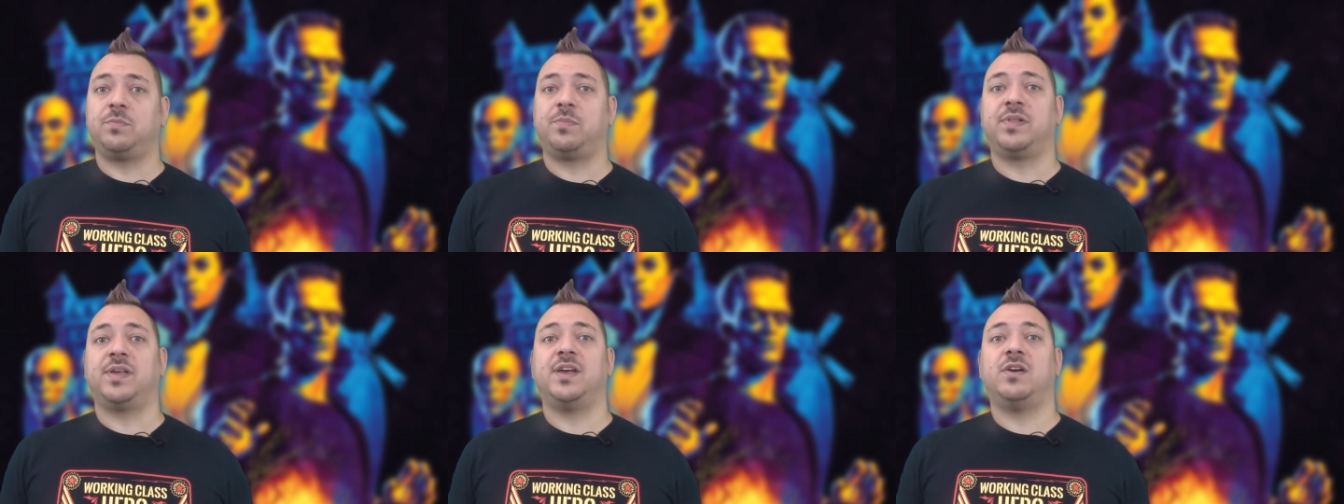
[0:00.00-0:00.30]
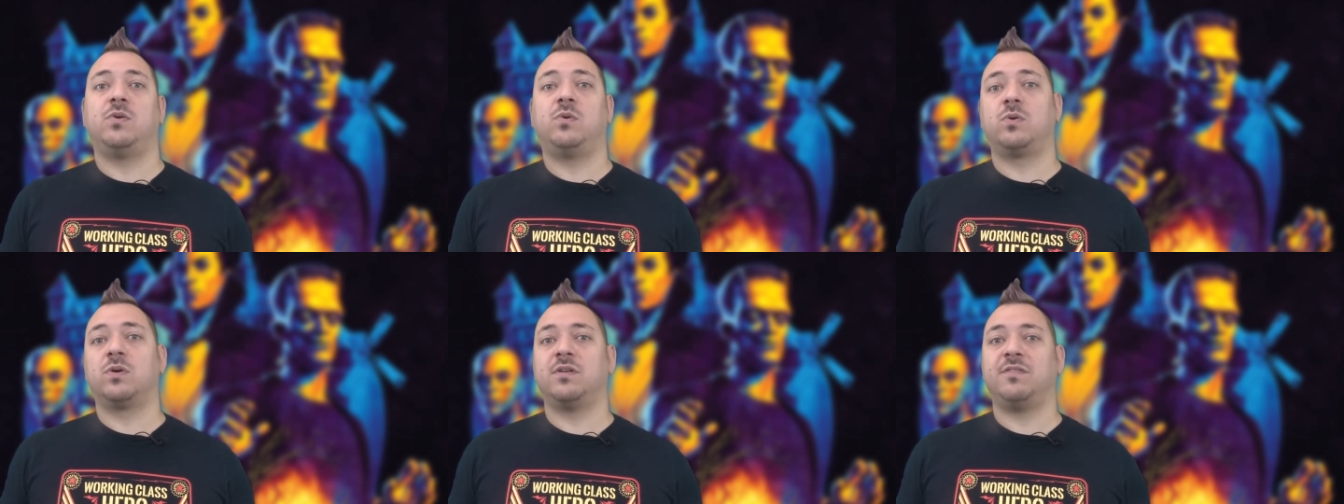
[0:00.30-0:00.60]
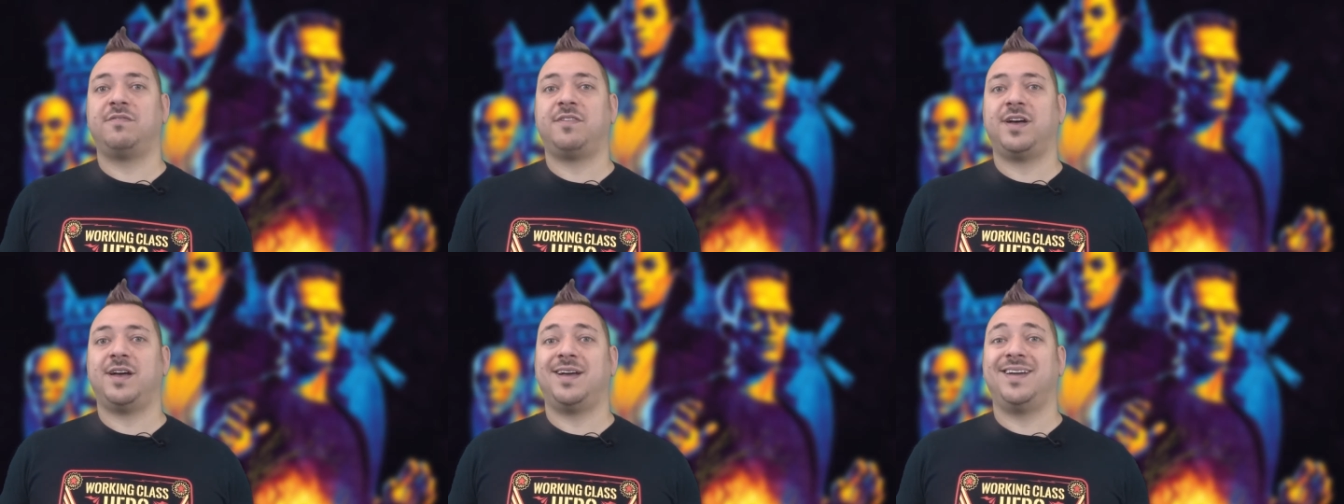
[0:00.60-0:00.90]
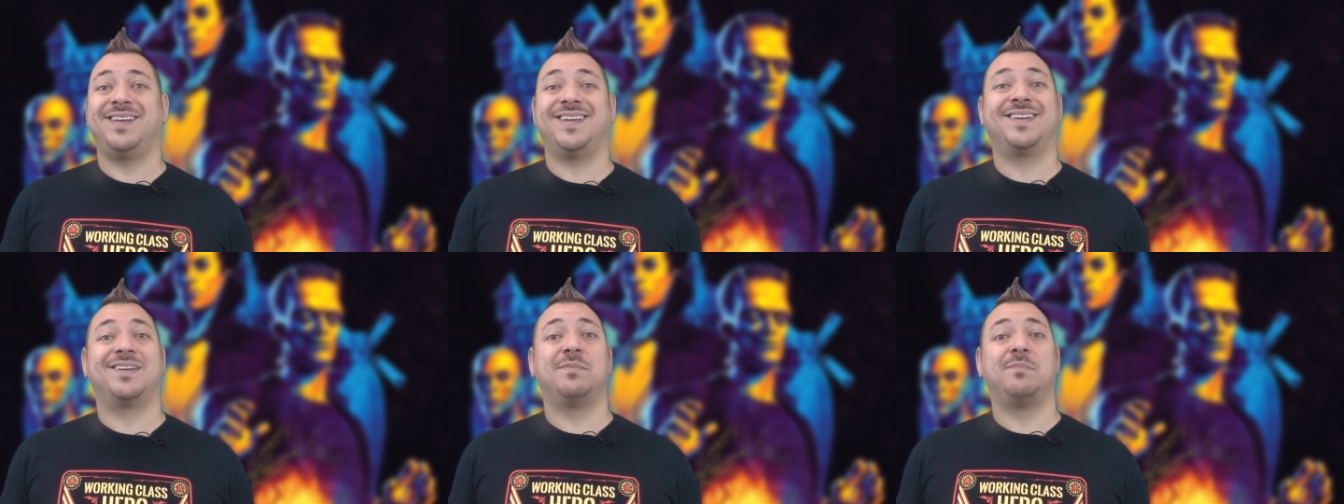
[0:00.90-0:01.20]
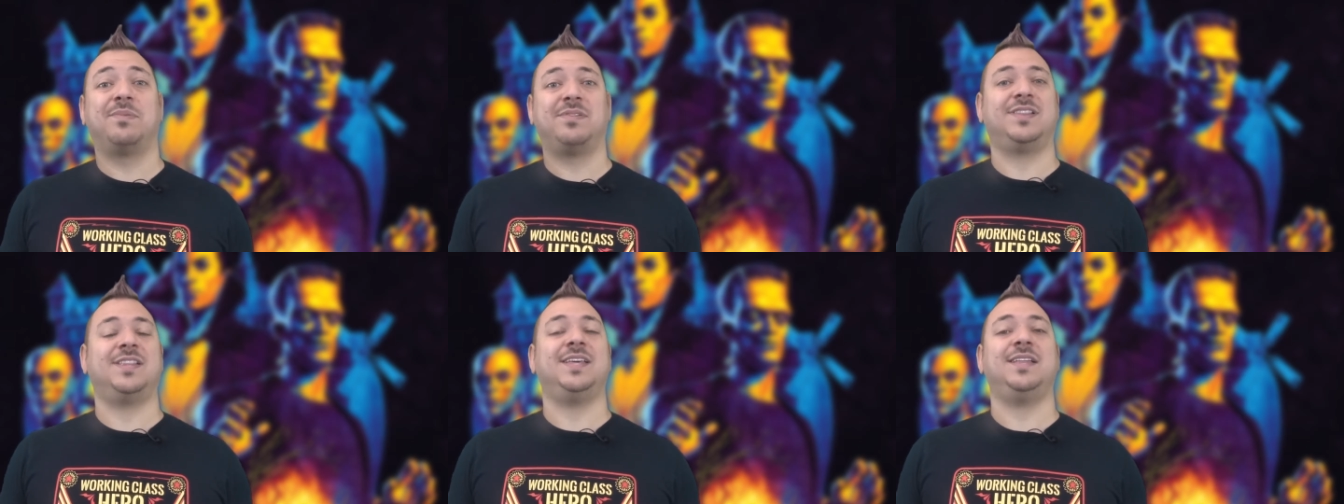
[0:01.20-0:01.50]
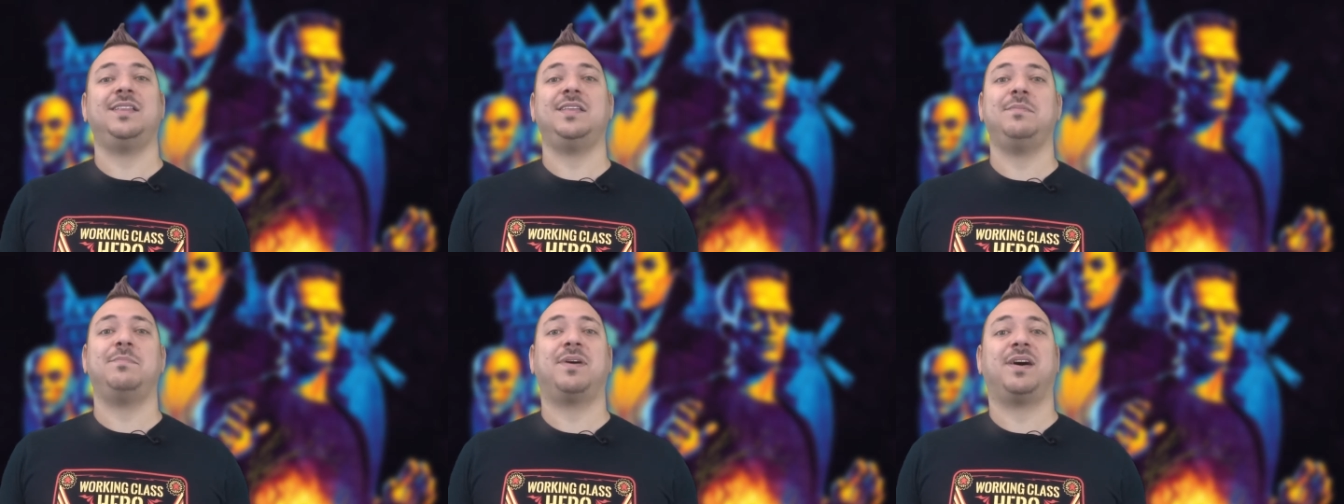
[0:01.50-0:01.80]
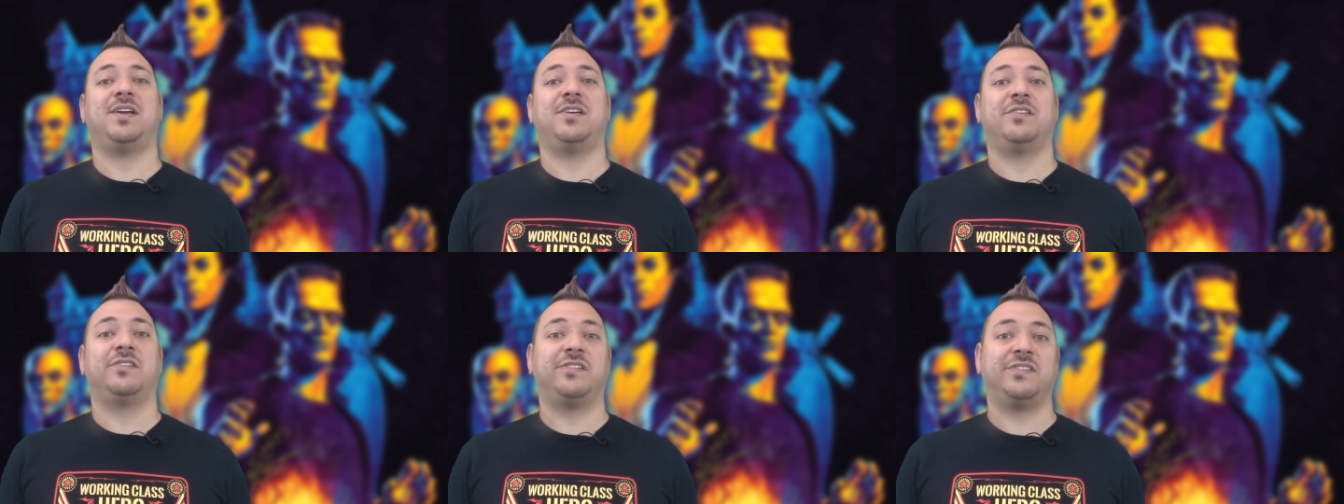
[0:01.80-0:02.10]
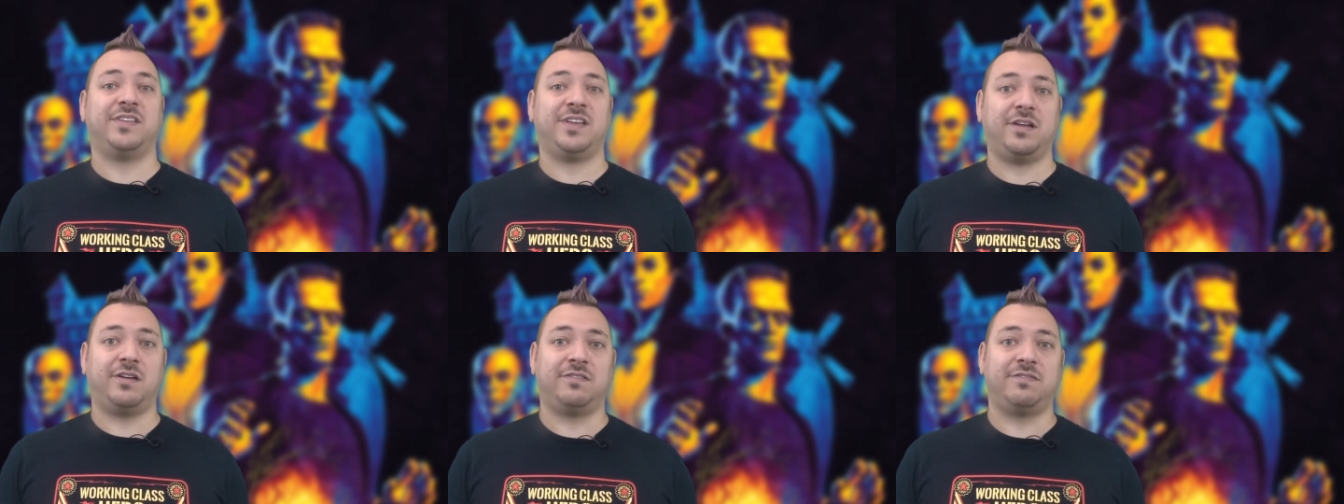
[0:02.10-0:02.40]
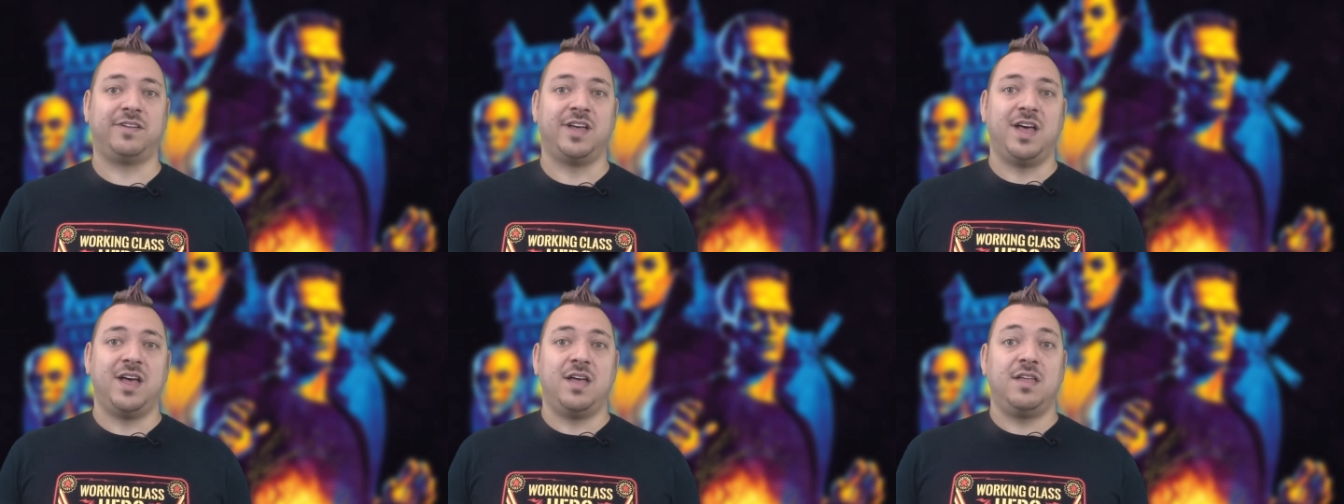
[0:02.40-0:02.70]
to play Horrified completely by yourself,